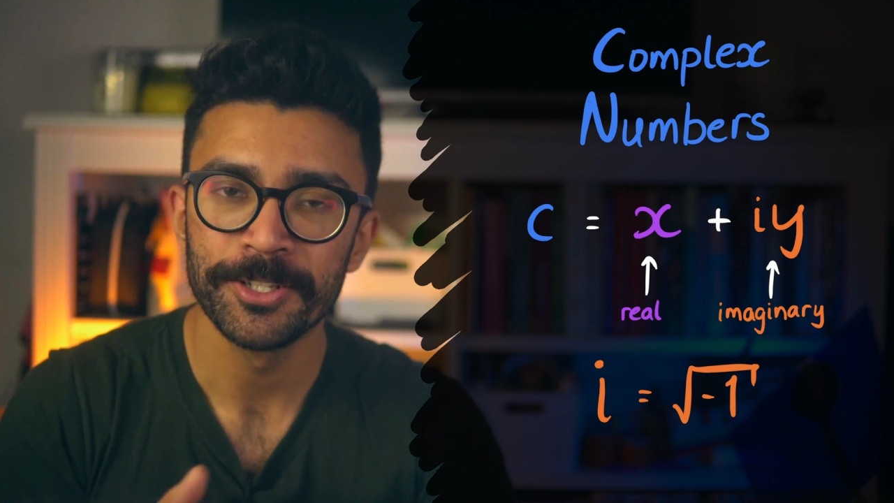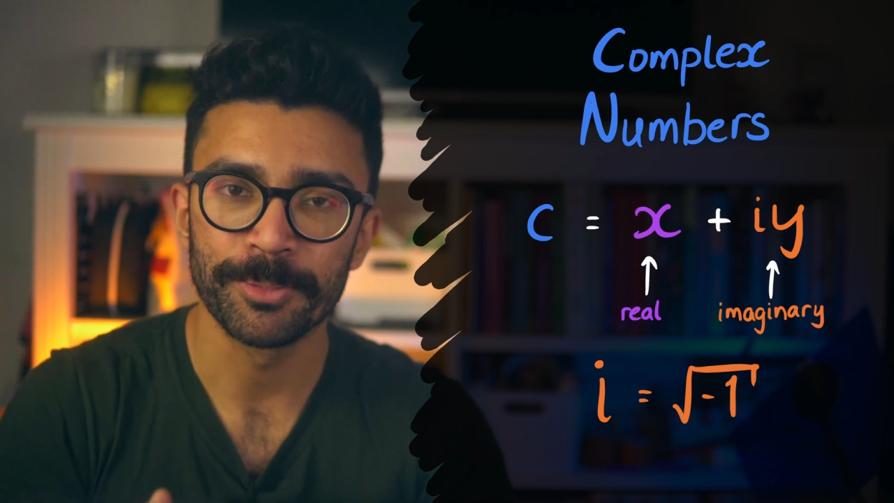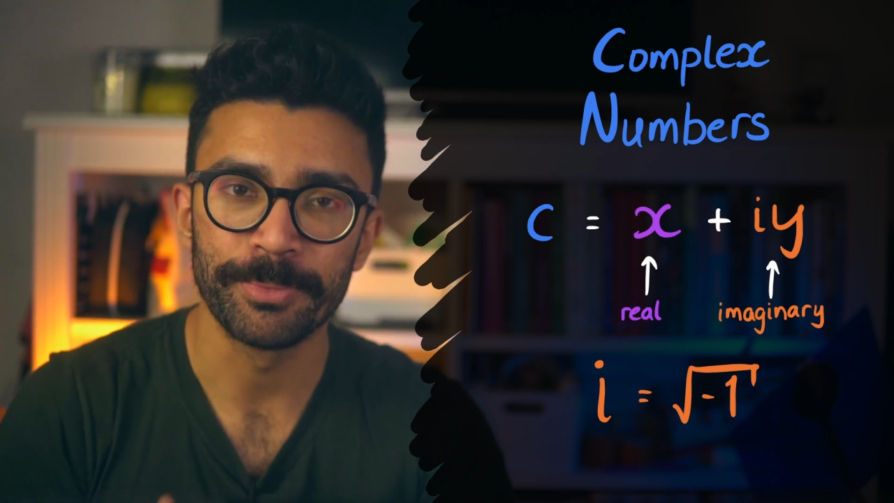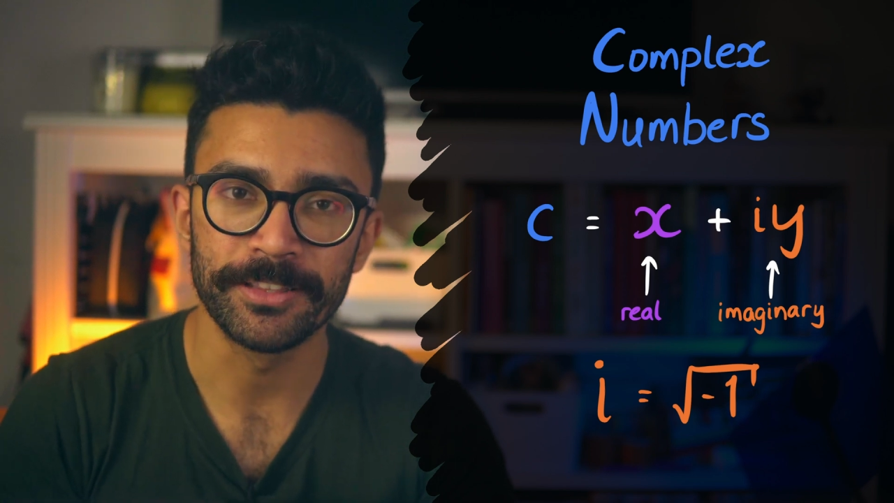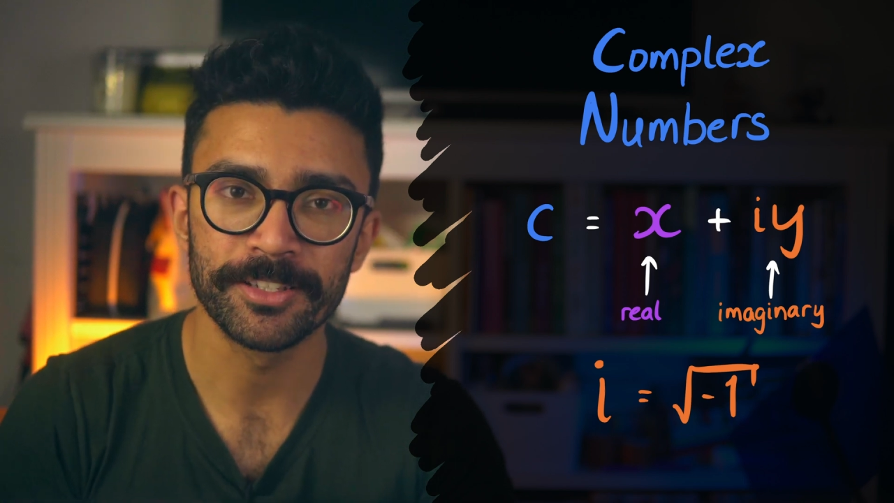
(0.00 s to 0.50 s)
to
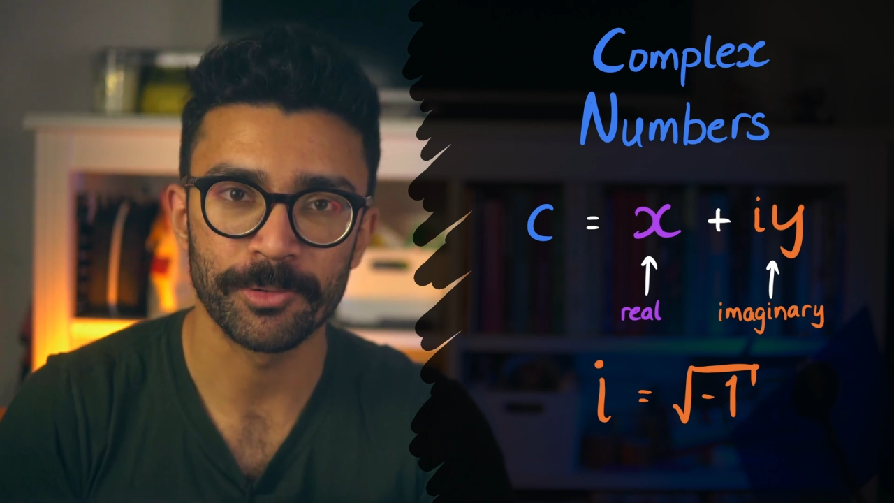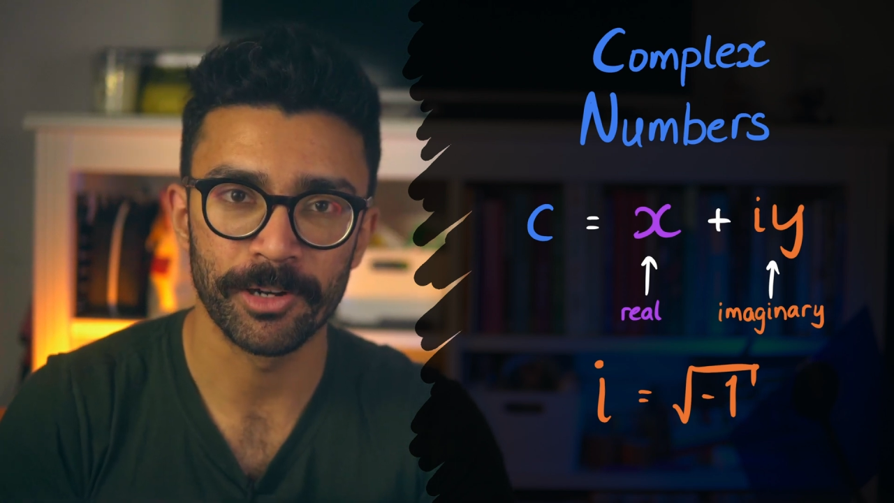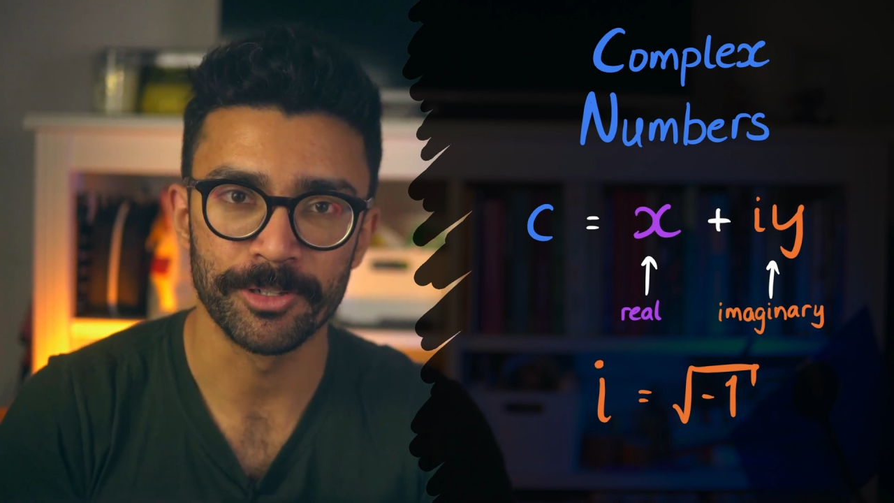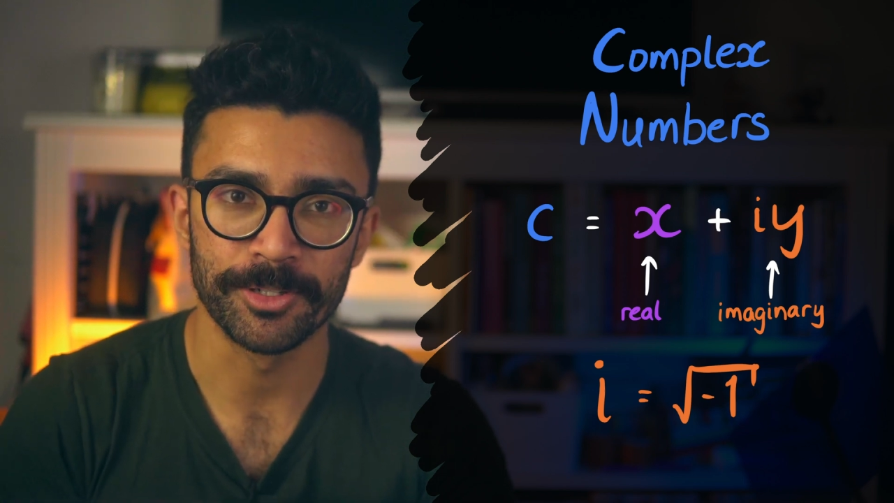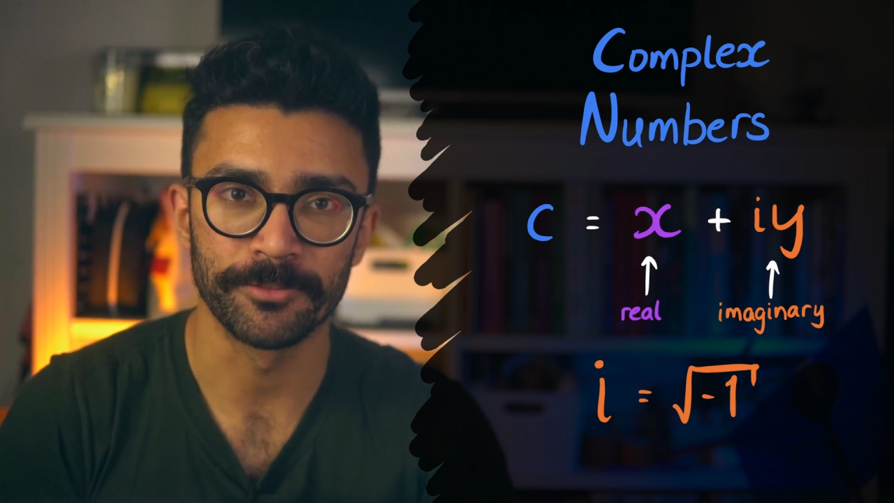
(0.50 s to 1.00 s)
be the
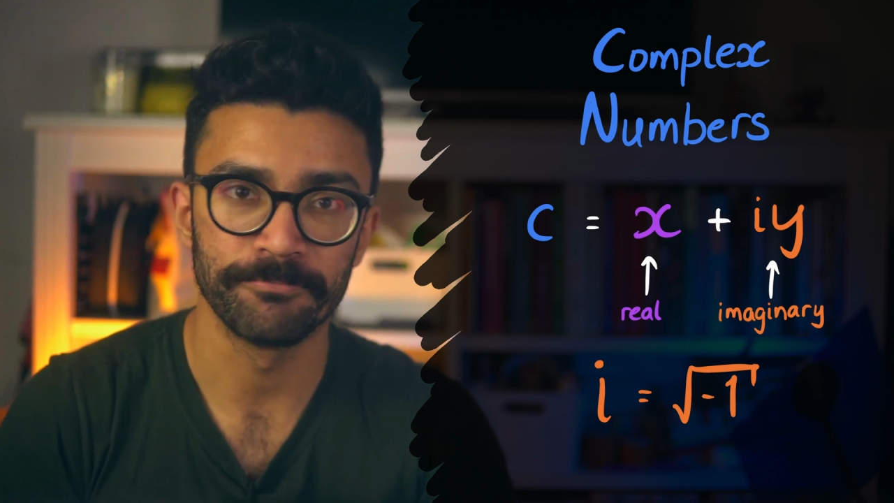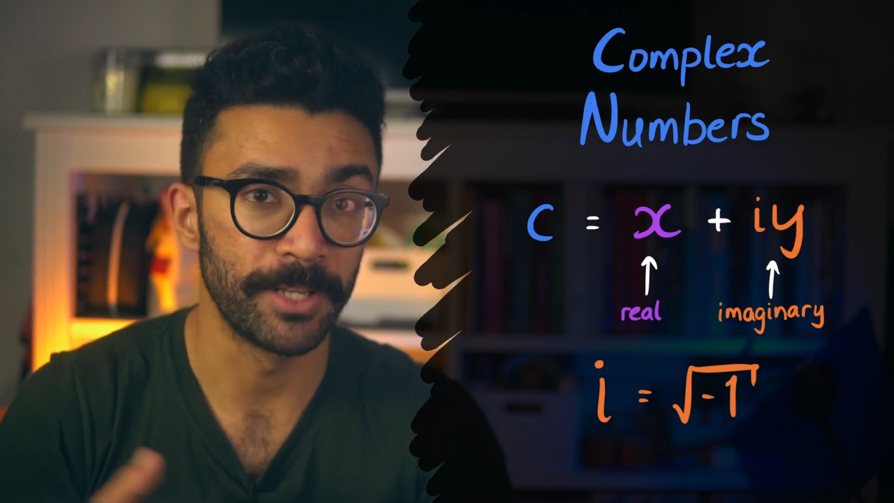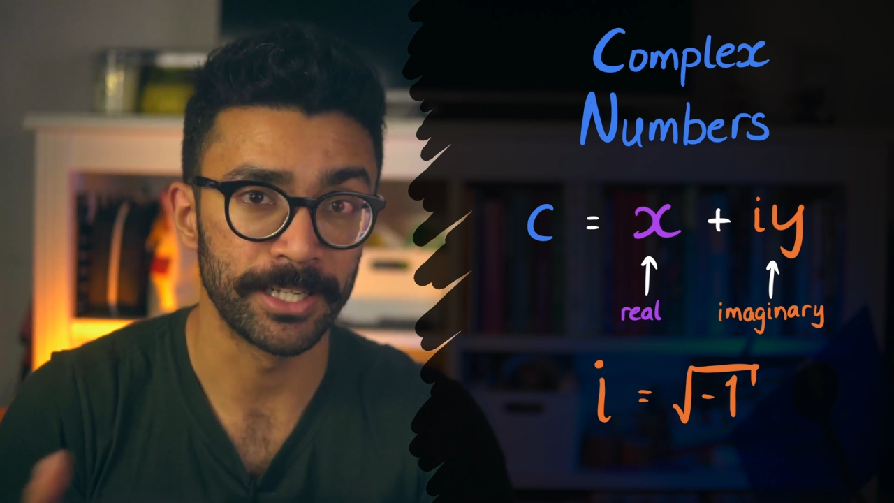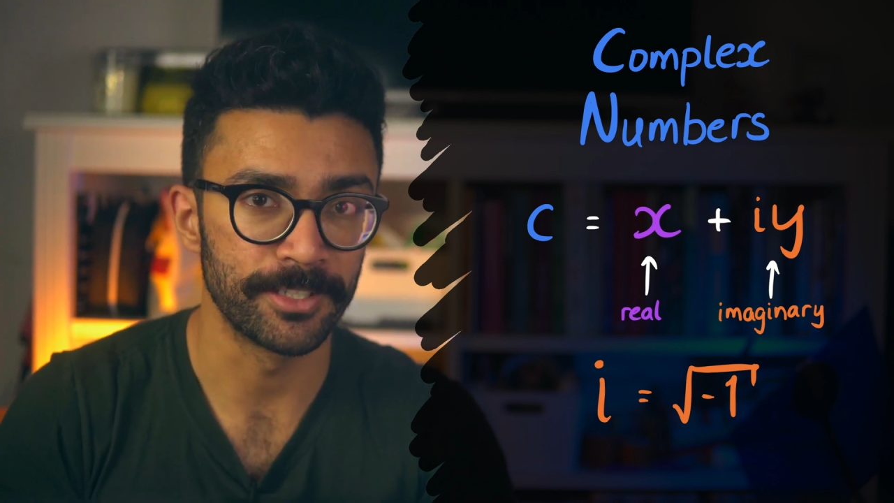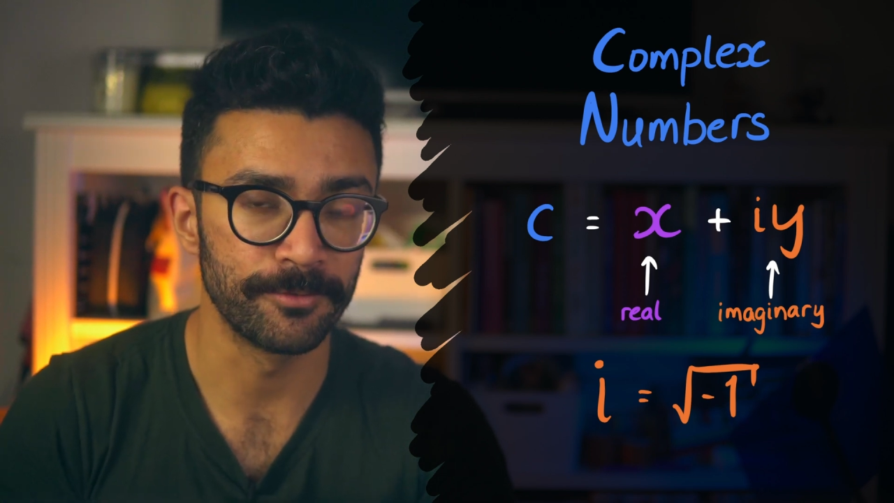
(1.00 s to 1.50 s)
square root of
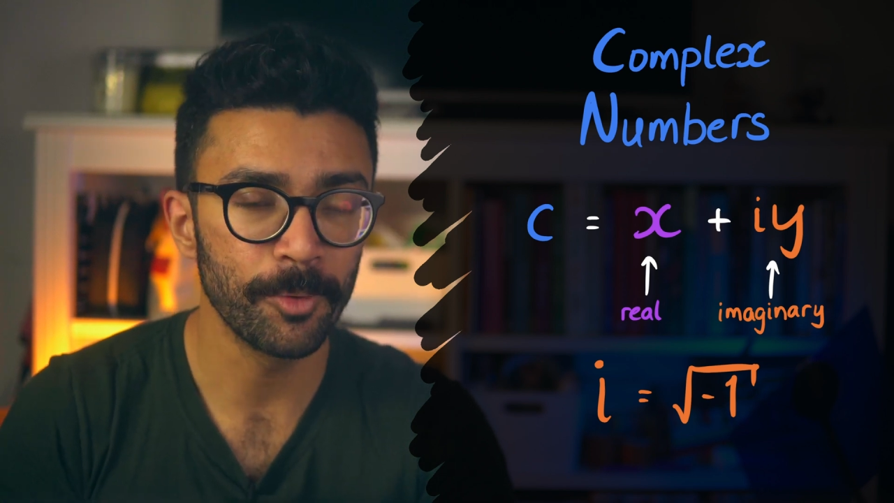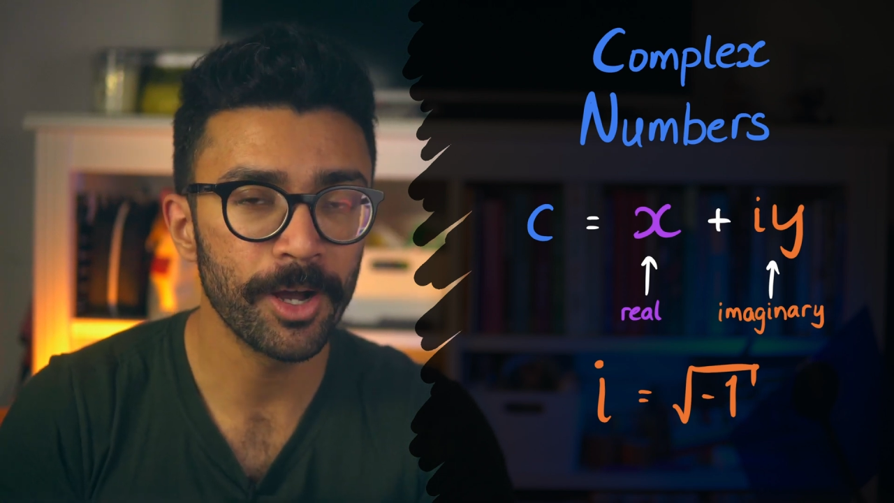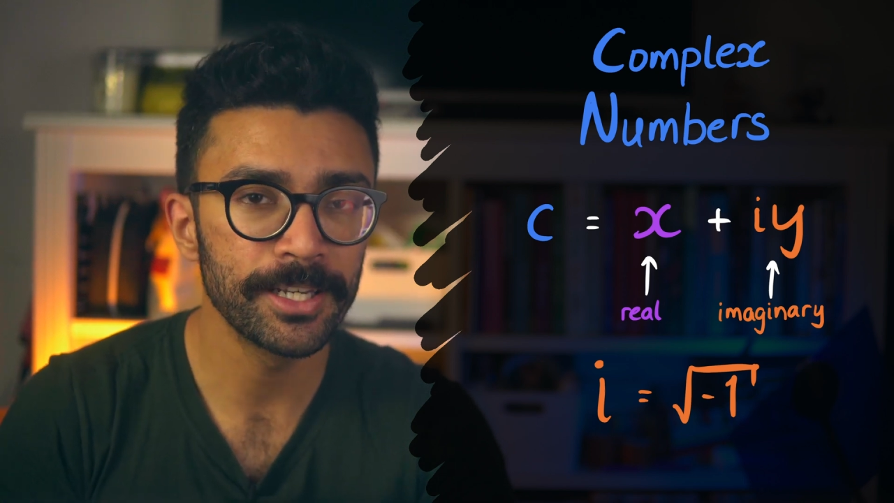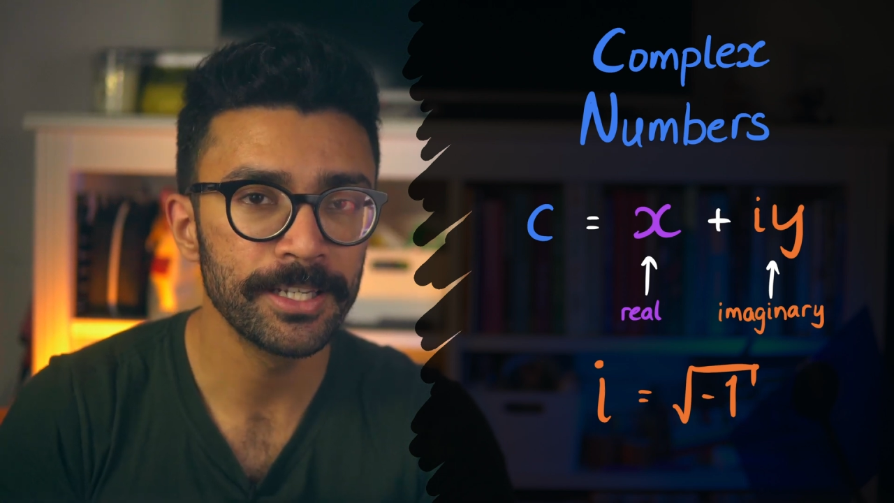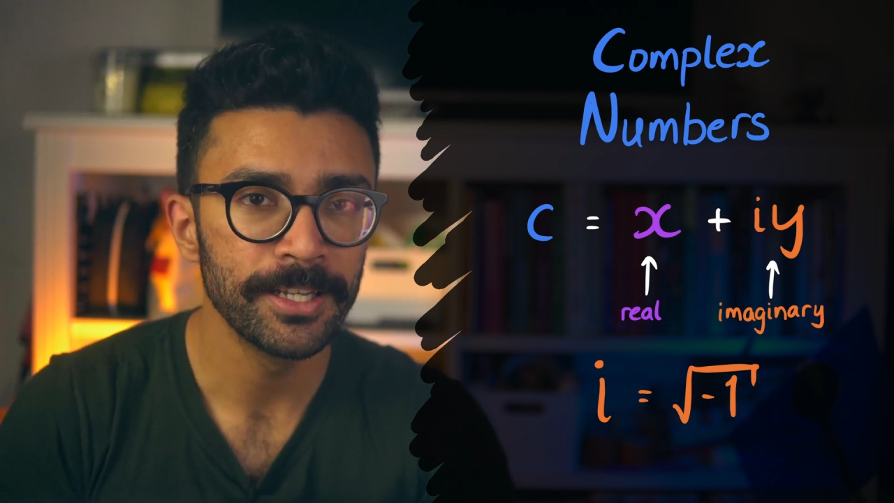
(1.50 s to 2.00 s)
negative
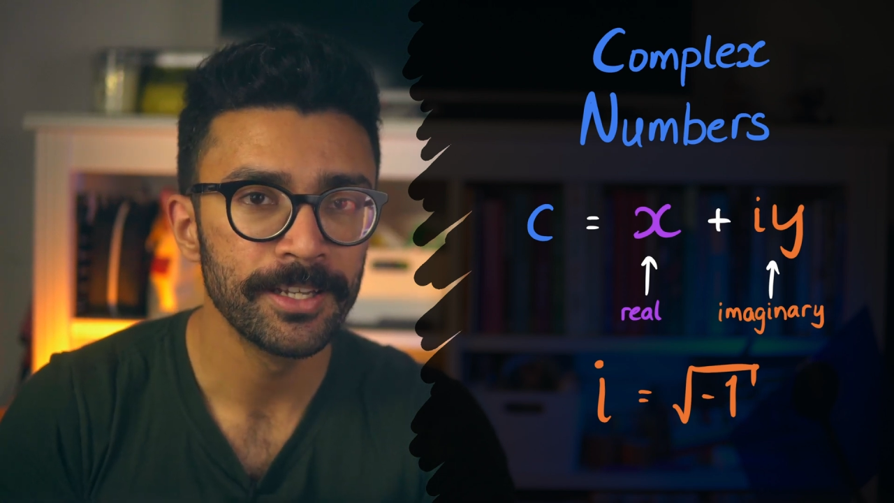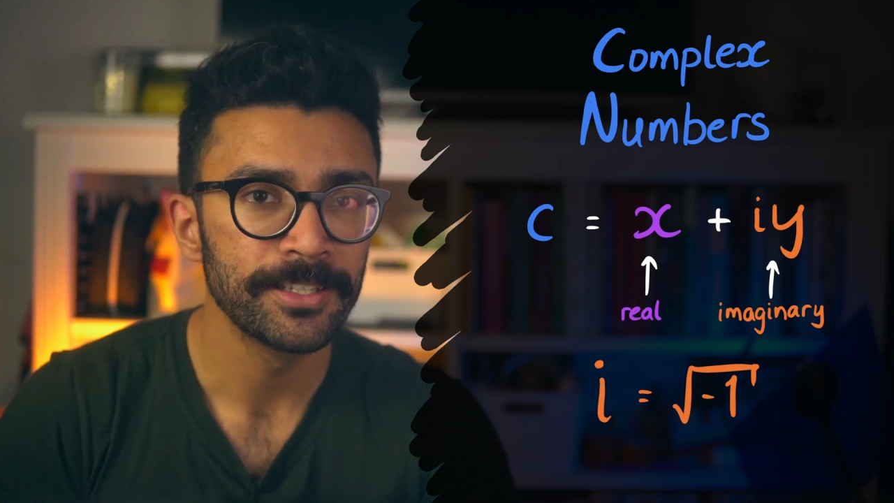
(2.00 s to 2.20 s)
1,